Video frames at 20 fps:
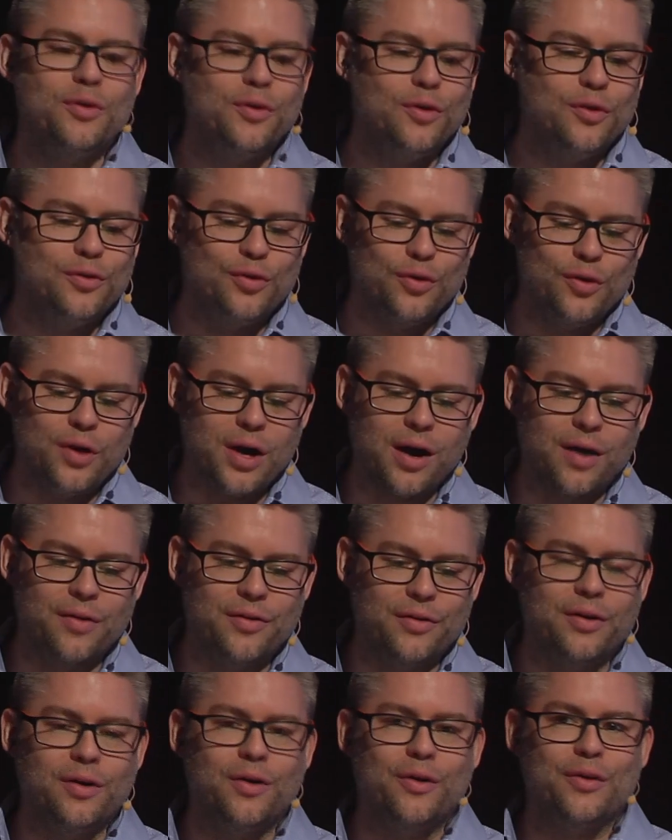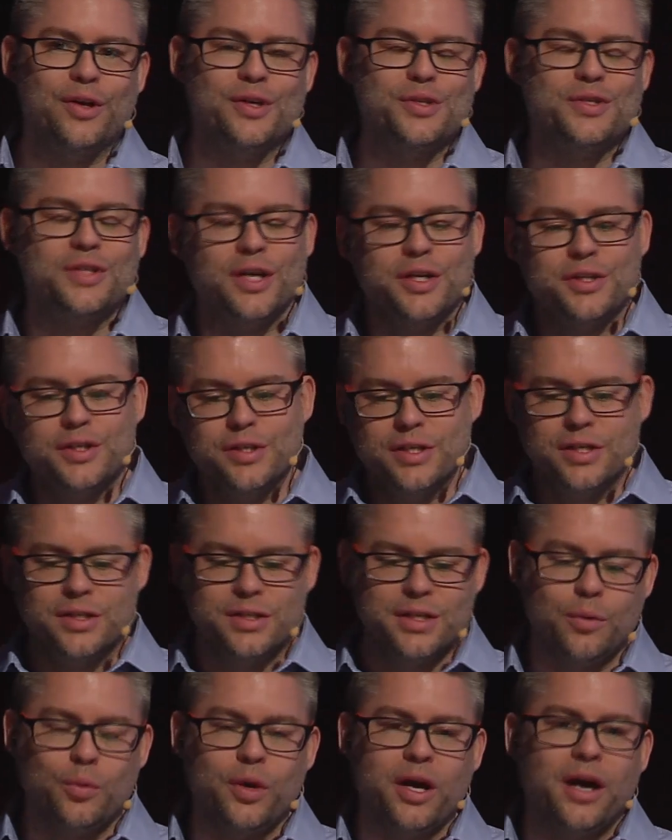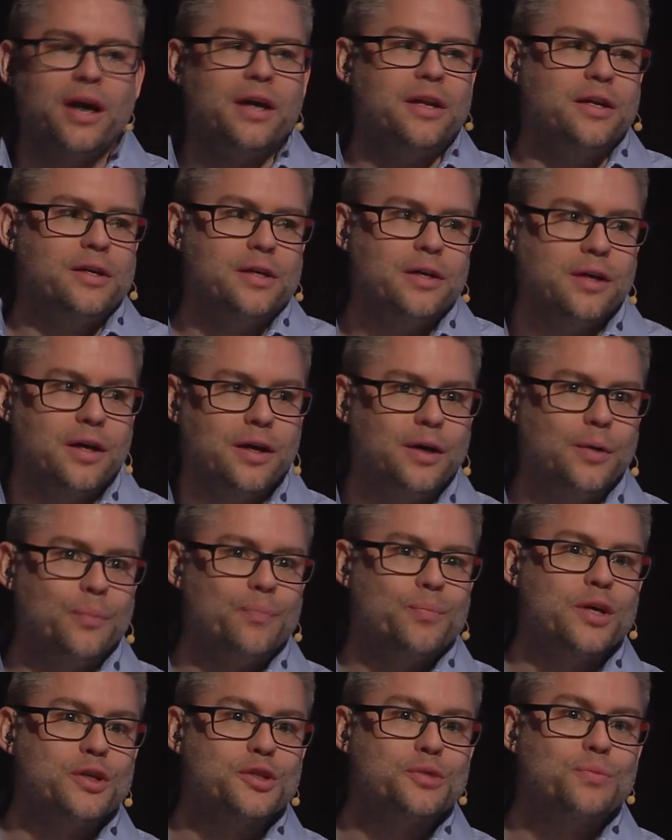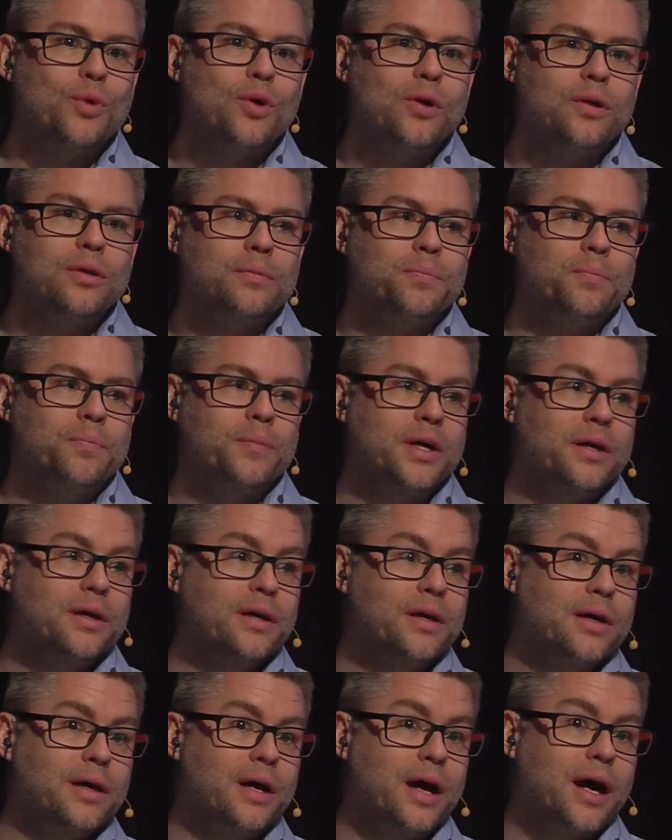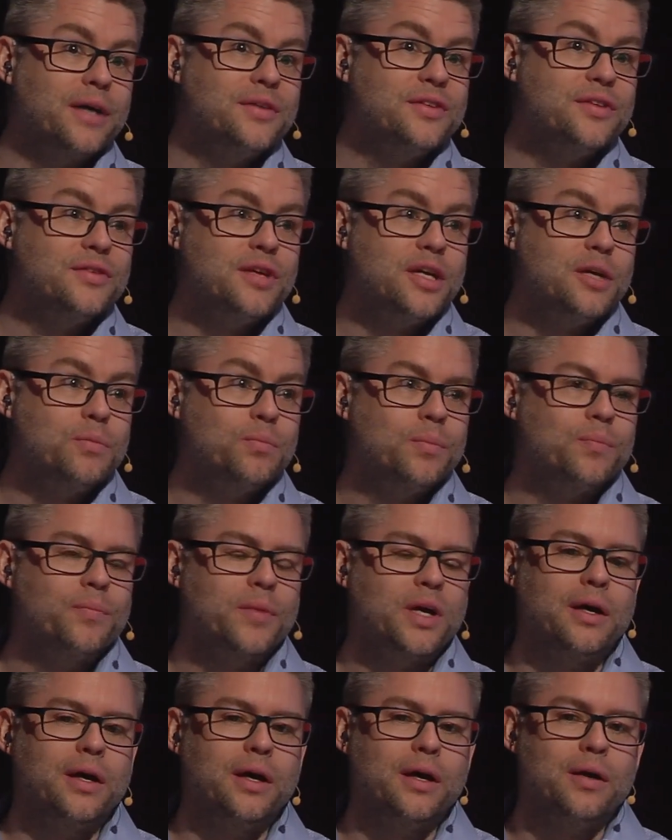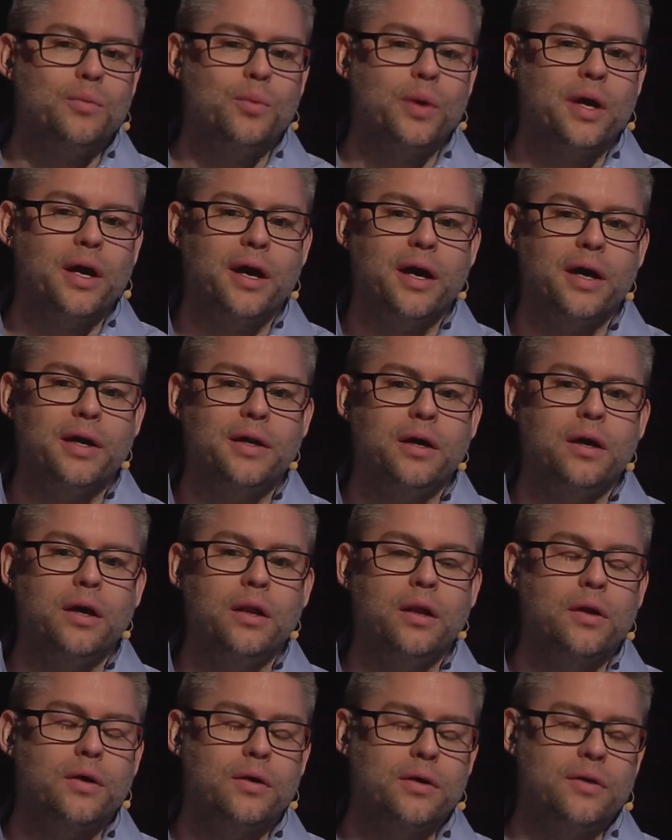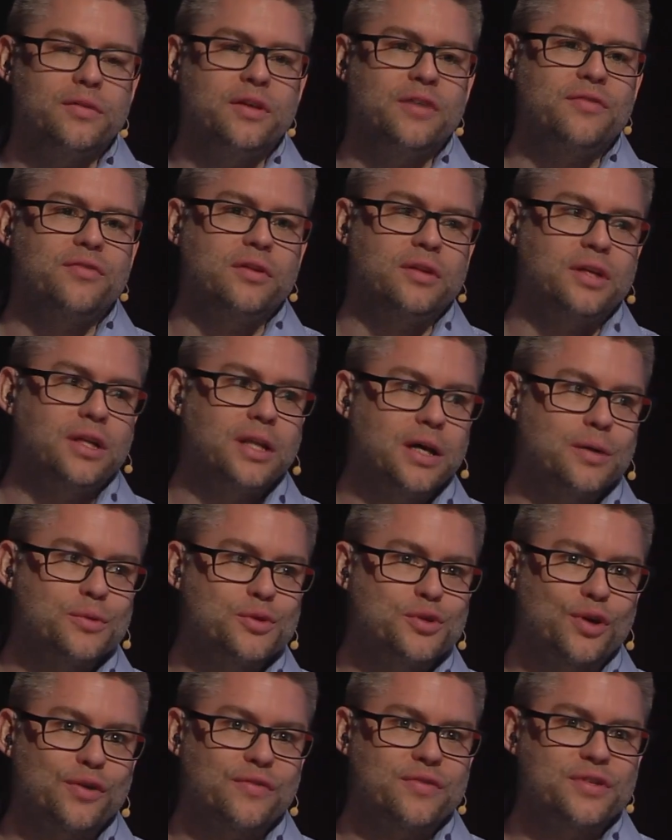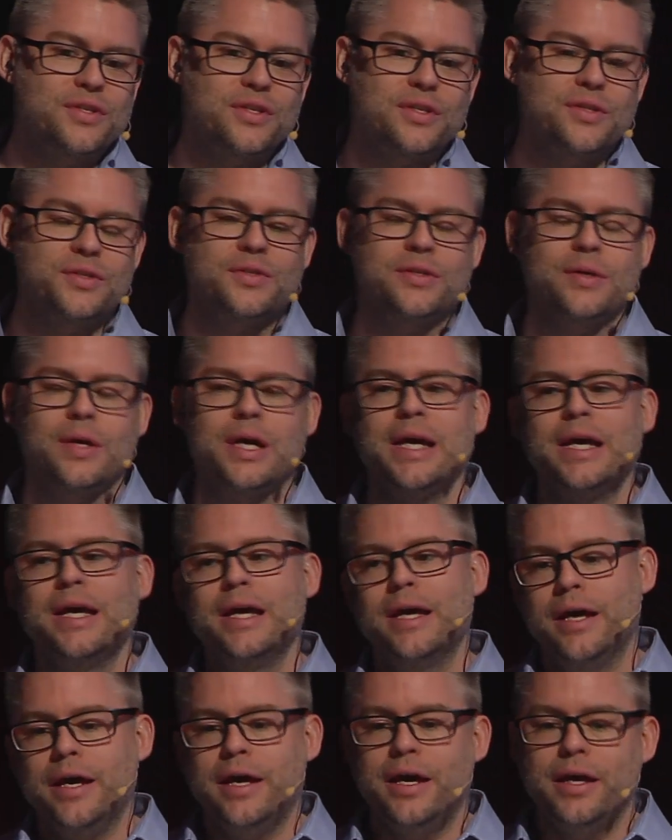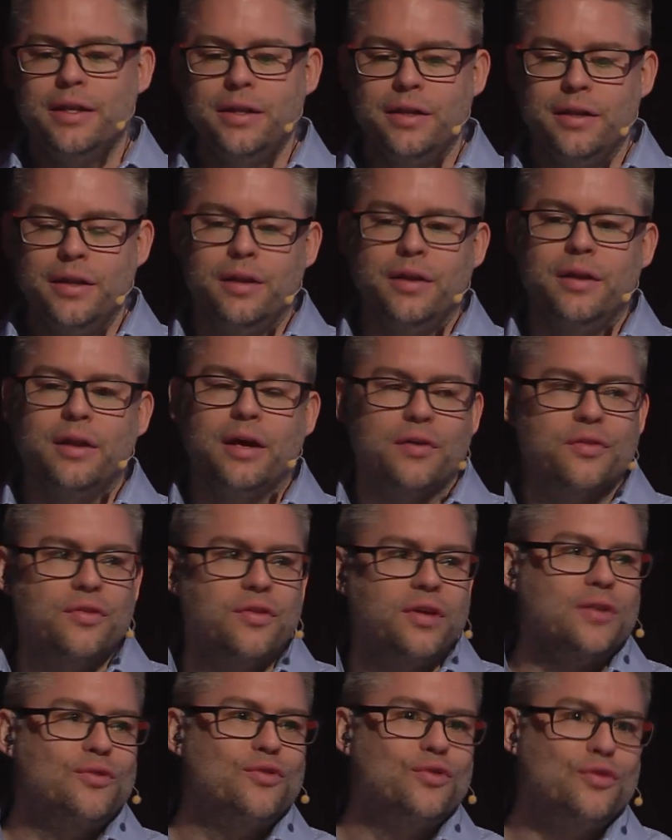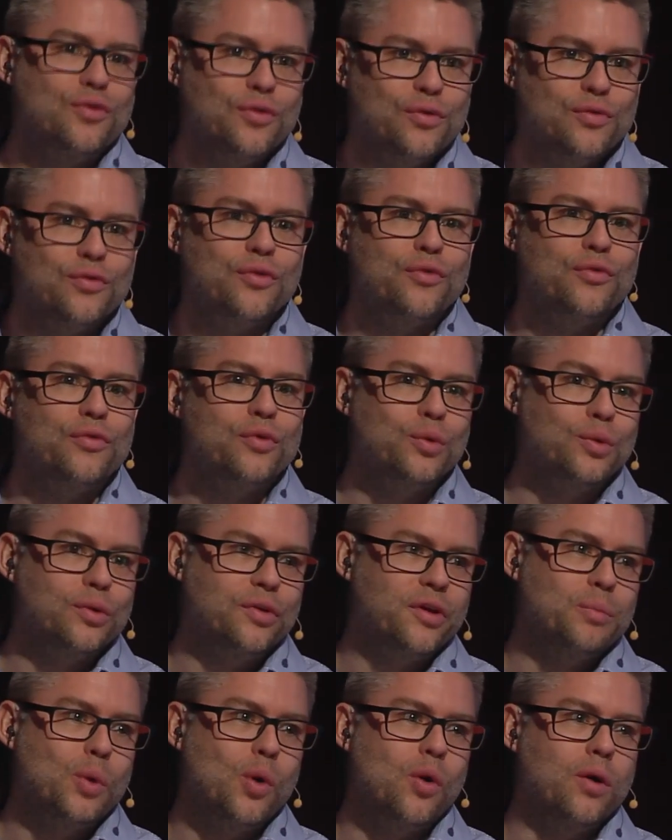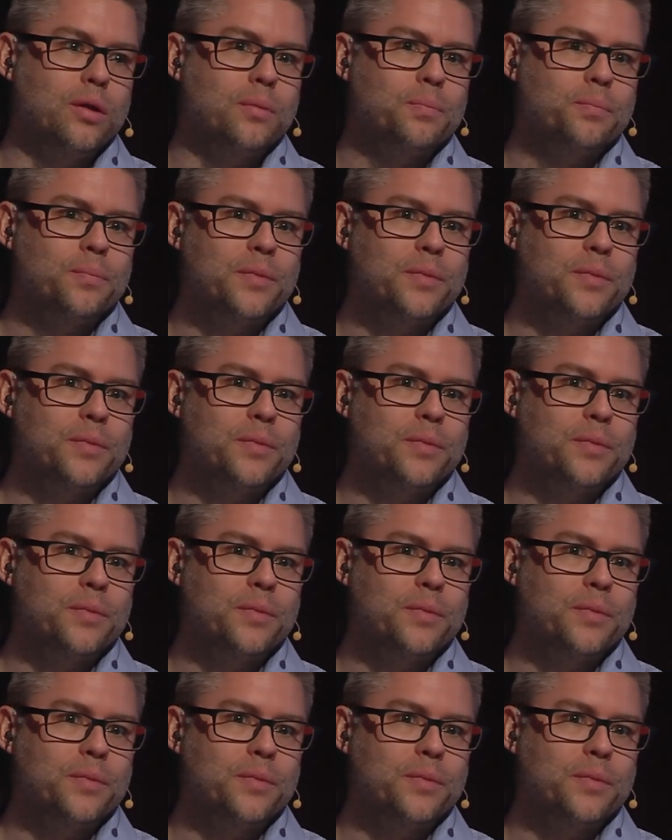to other organizations, is that we had a small IT team. We had a lot of different cloud services and nothing to rule them all.